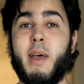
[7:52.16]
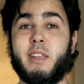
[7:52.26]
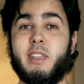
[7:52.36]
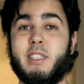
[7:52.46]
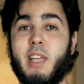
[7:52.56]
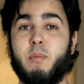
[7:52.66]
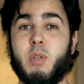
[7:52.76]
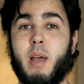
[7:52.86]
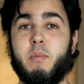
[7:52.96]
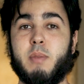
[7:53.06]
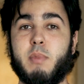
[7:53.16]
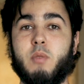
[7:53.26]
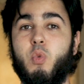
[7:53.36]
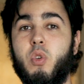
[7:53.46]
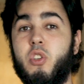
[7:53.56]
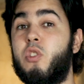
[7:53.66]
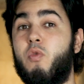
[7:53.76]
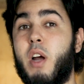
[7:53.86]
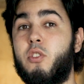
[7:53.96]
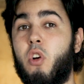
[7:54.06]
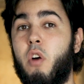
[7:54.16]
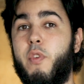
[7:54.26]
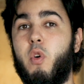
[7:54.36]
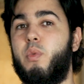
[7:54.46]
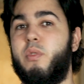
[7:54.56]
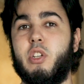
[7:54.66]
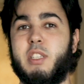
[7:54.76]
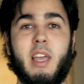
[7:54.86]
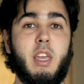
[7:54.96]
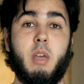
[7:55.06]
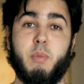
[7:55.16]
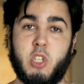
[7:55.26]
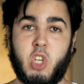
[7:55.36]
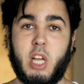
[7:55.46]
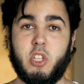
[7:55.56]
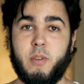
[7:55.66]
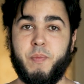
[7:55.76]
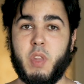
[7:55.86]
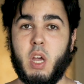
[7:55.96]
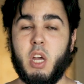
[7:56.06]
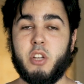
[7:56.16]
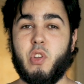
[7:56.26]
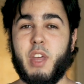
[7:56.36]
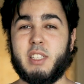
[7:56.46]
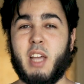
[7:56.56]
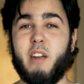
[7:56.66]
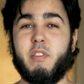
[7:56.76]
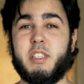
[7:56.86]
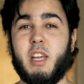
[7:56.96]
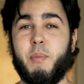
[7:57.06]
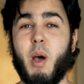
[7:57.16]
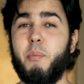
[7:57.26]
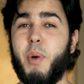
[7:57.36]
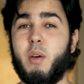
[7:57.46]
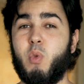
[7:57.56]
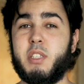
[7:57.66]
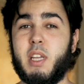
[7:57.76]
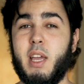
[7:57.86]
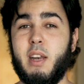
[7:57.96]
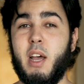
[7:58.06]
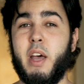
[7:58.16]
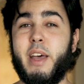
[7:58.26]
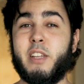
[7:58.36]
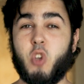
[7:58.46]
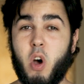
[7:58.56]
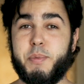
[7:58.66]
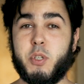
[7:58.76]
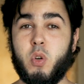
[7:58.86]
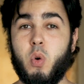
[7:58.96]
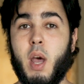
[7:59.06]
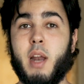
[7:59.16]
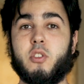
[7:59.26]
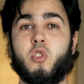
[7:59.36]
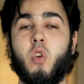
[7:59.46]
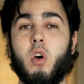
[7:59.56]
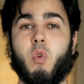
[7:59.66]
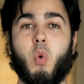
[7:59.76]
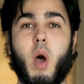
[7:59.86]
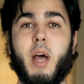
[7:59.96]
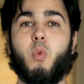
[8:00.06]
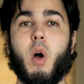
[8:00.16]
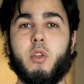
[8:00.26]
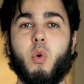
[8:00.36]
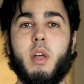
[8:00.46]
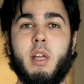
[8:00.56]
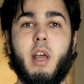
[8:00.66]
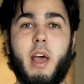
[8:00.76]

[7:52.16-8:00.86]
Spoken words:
and at the same time sometimes we would just round it off, or we would just say keep the change. So that's kind of a set amount, but once again, it's optional and it's not required while you're in